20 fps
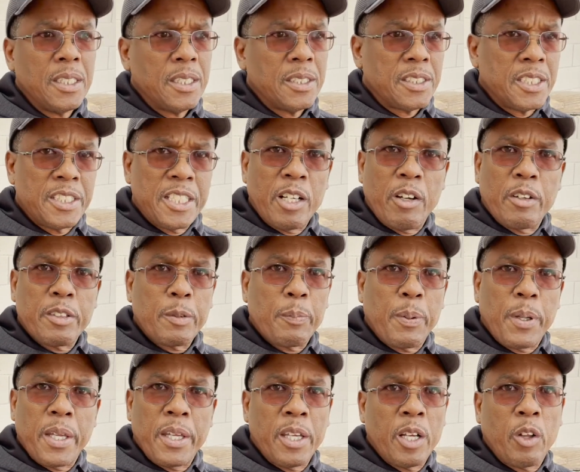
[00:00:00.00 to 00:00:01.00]
then they don't have to
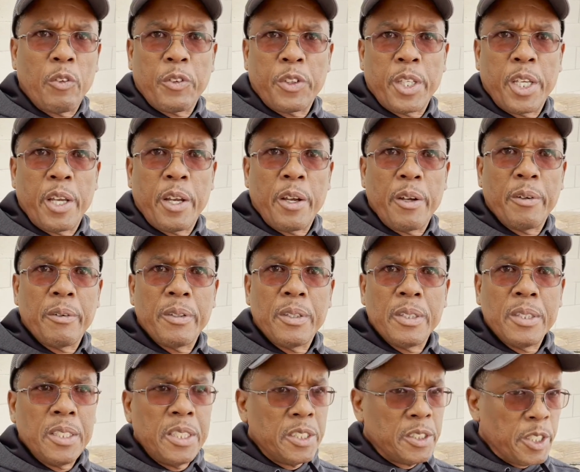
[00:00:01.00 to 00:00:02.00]
pay health care.
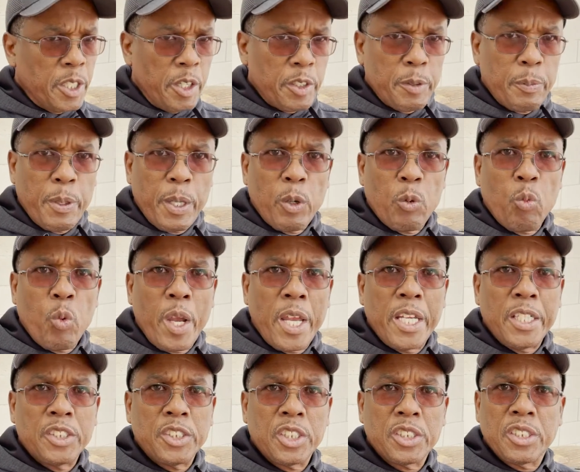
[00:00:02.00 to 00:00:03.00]
They don't have to pay
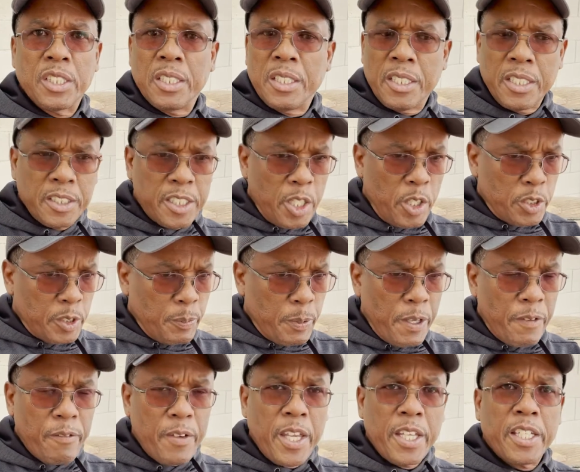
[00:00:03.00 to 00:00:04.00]
wages. They don't have to
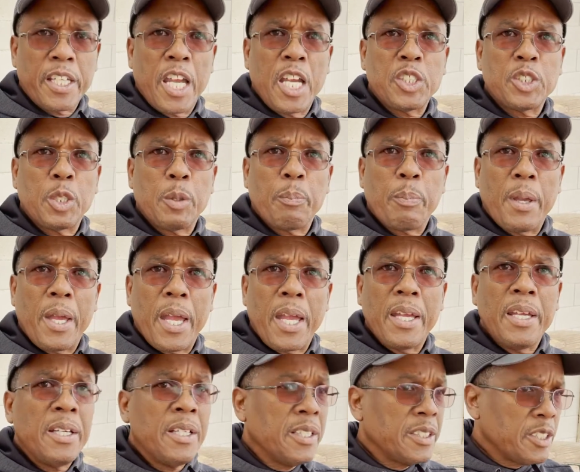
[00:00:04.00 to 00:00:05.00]
pay vacation pay.
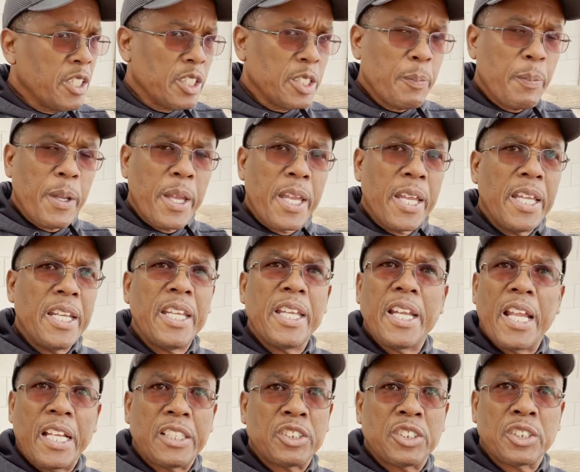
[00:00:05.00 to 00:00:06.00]
They don't have to pay any of
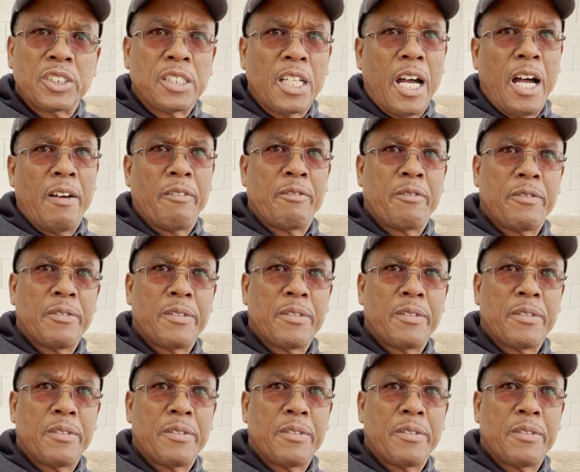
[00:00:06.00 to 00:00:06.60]
that stuff.